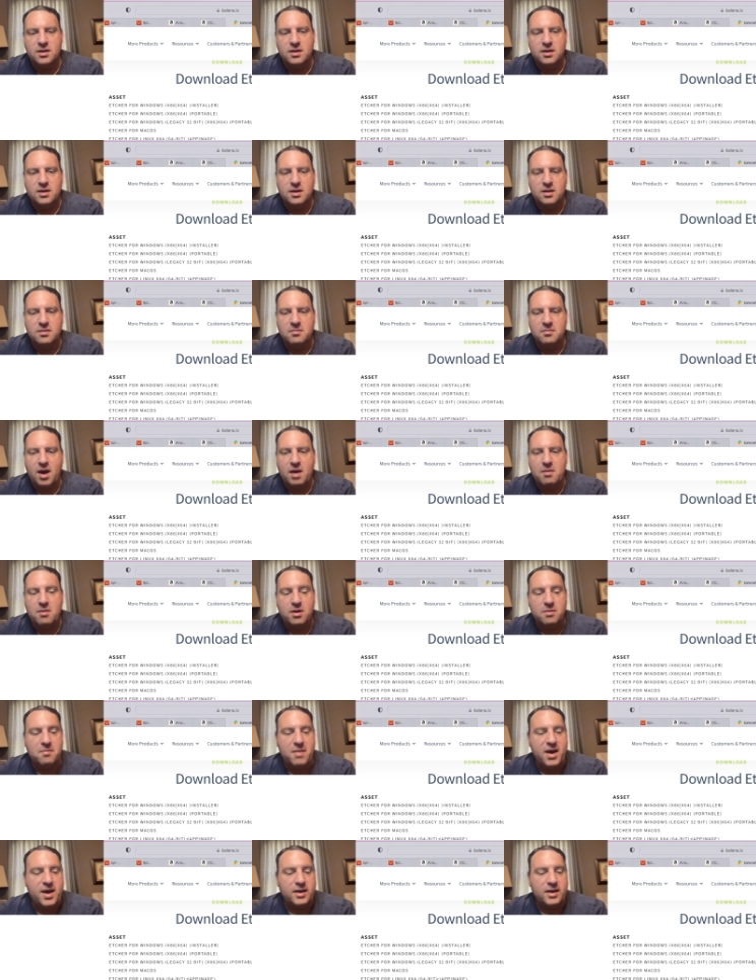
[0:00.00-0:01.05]
Um, I'm on a
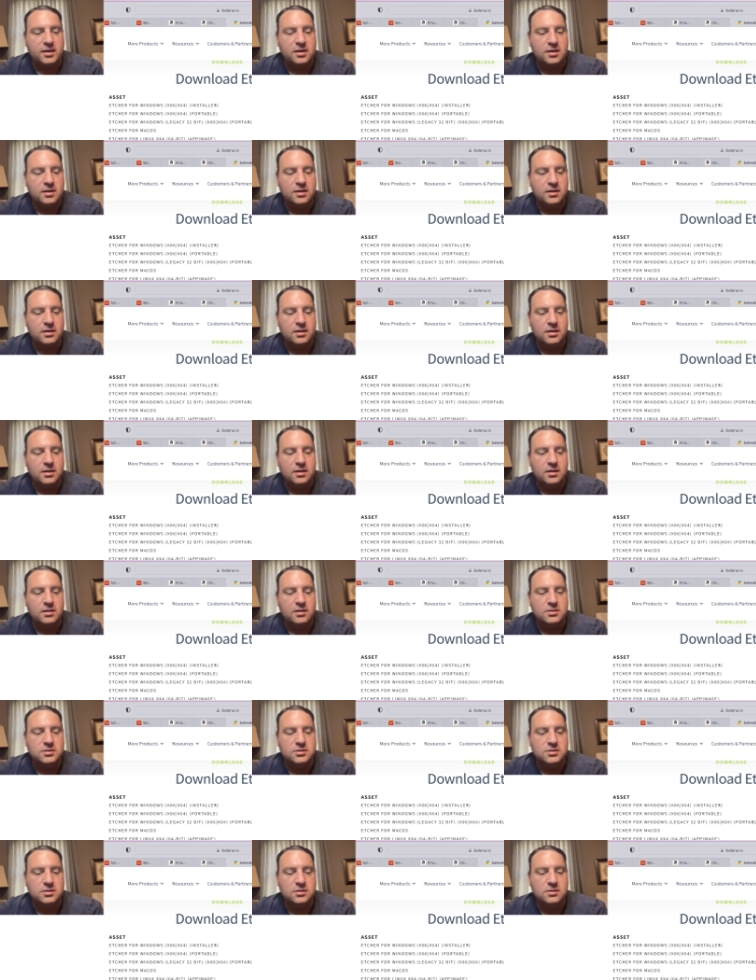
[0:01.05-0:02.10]
Mac,
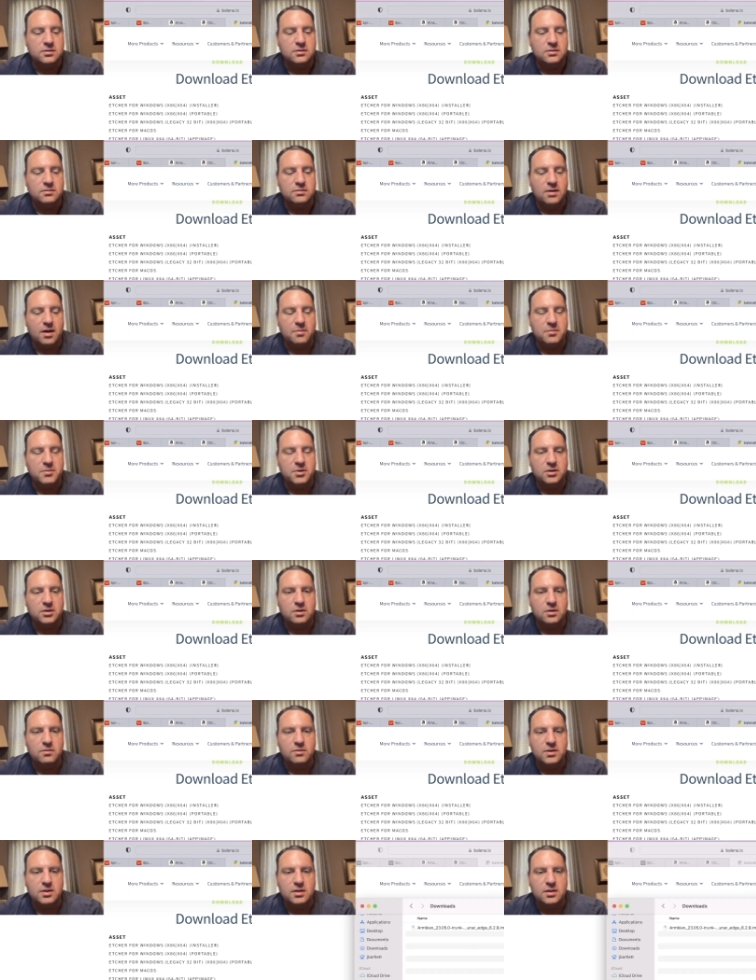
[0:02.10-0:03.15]
so I'm going to
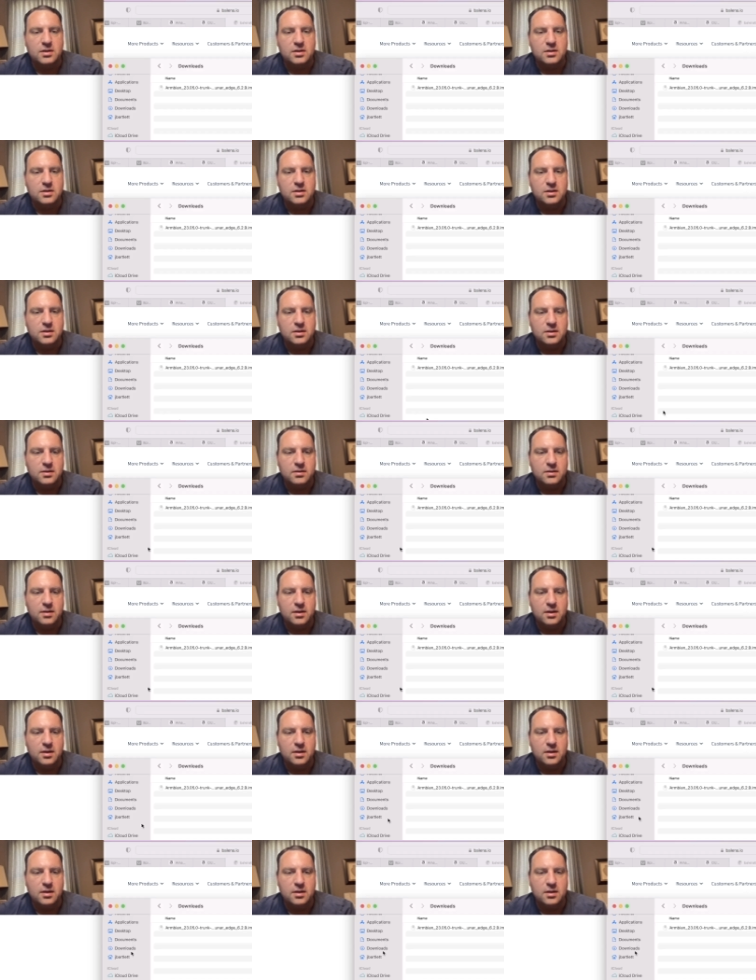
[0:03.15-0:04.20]
go in
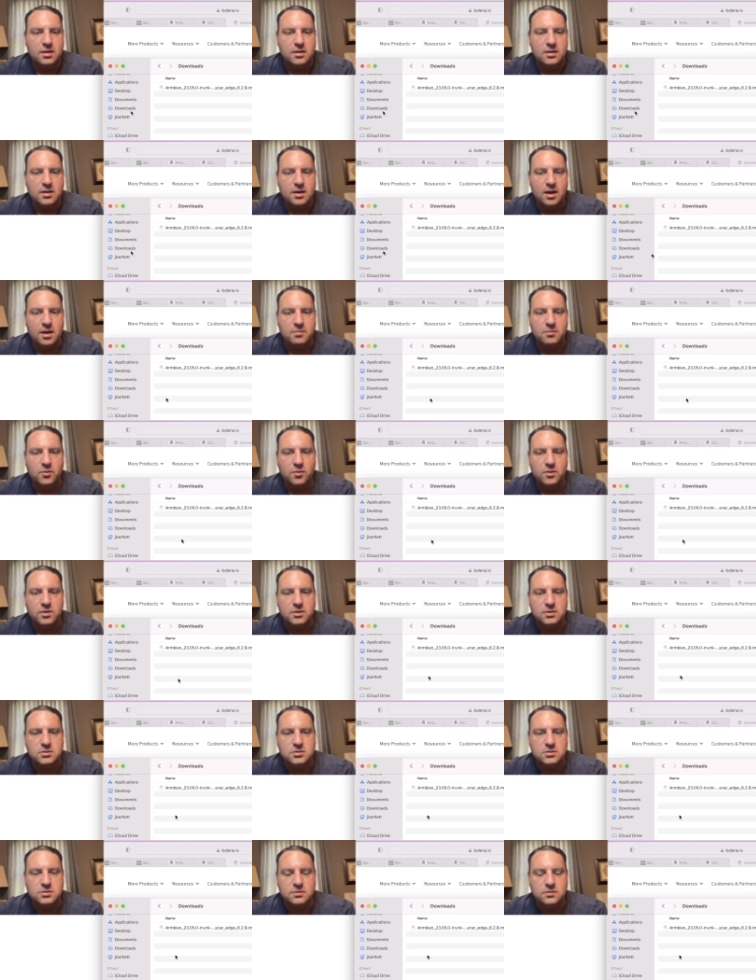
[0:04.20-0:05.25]
and I'm
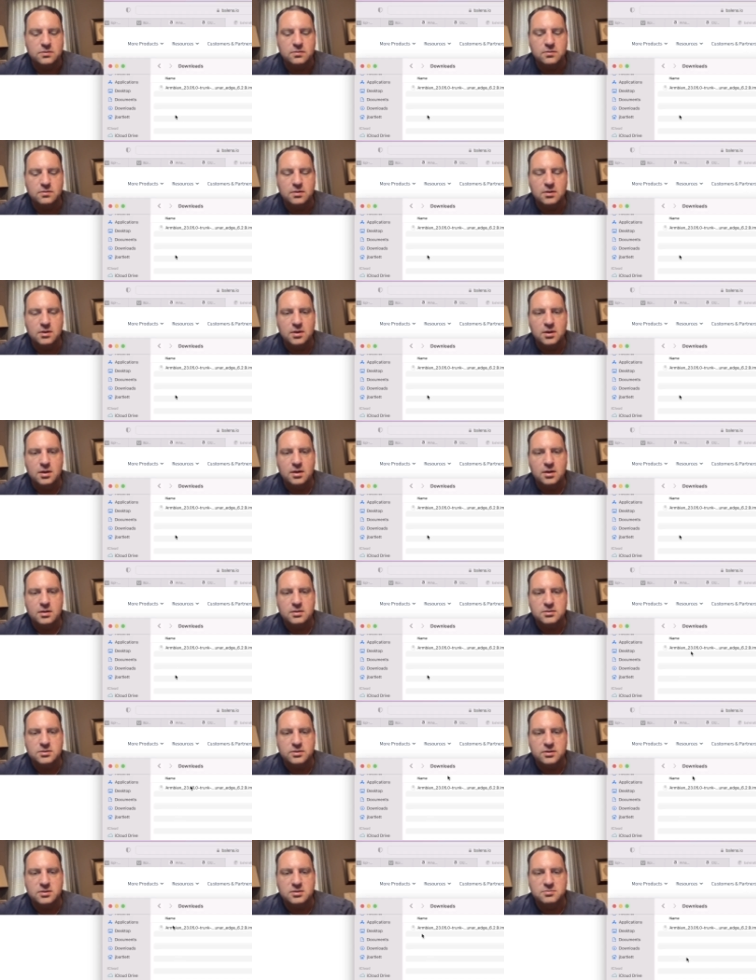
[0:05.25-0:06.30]
going to,
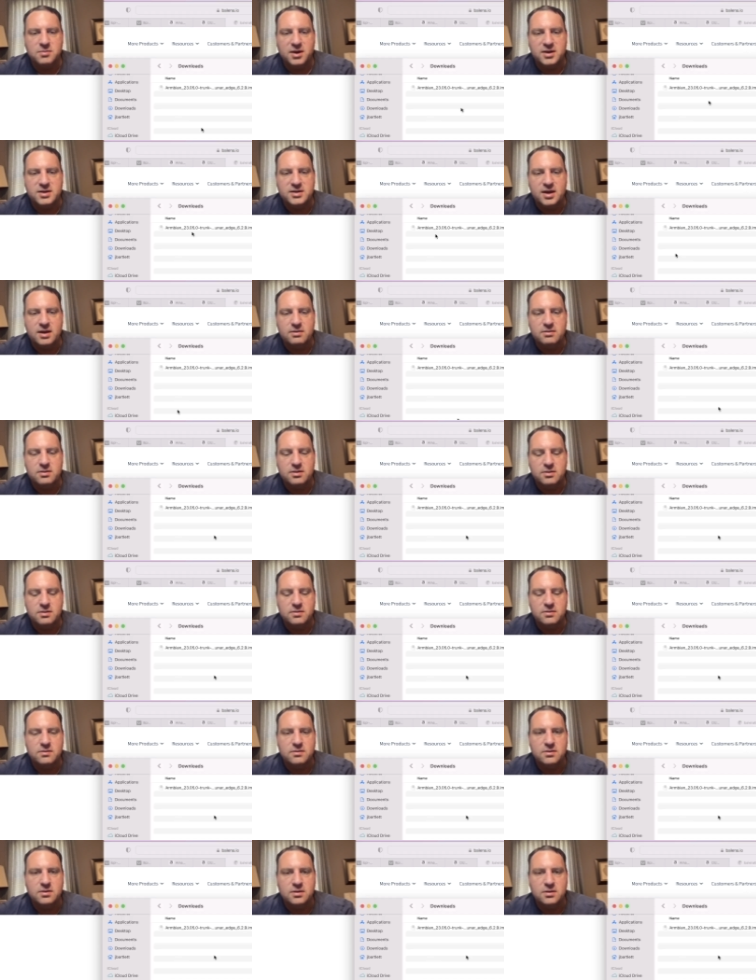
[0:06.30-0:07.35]
so there's my
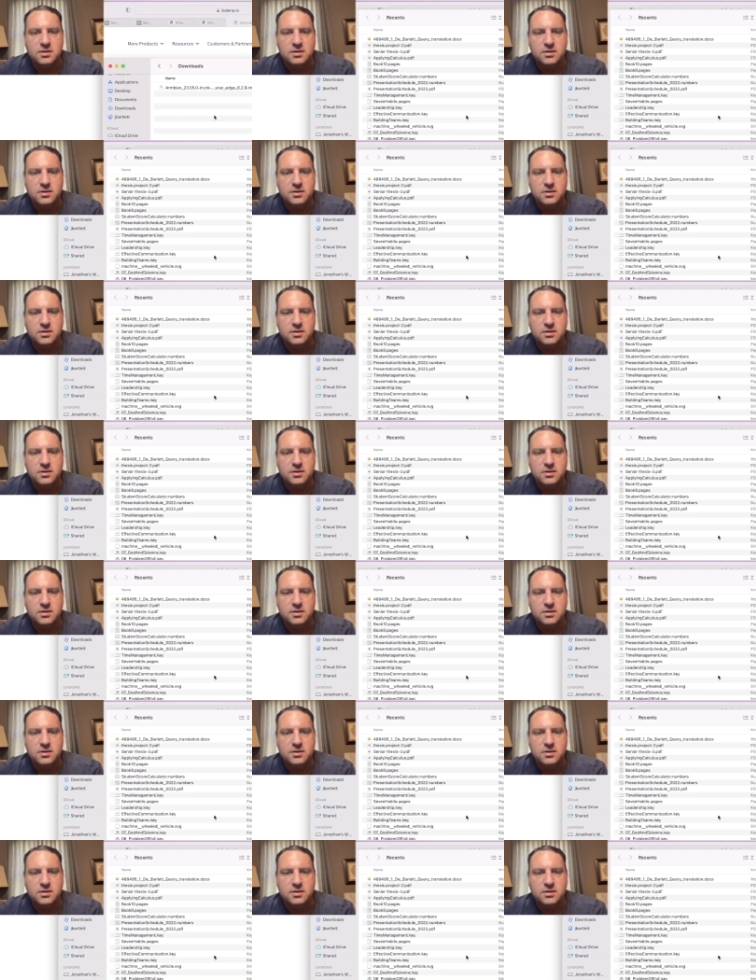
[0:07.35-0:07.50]
download.